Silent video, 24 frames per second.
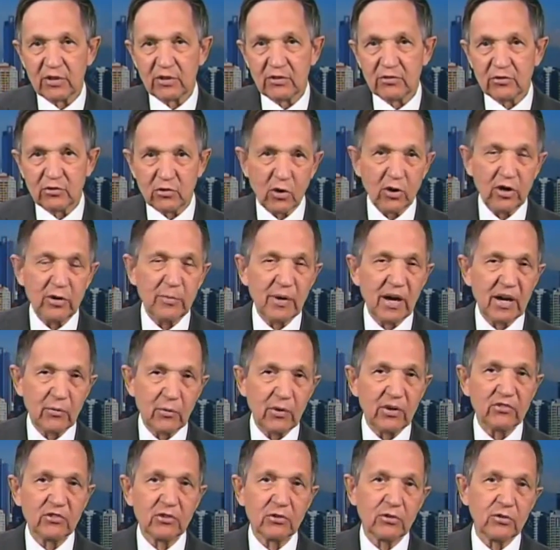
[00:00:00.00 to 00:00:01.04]
join my
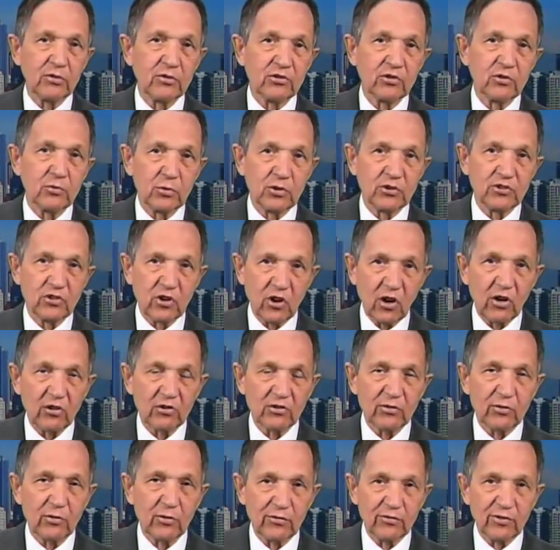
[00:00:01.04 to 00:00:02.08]
resolution, which calls
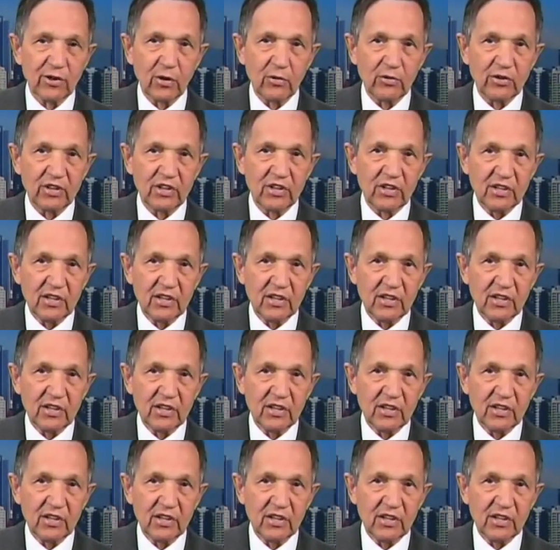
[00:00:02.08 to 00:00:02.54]
for a vote,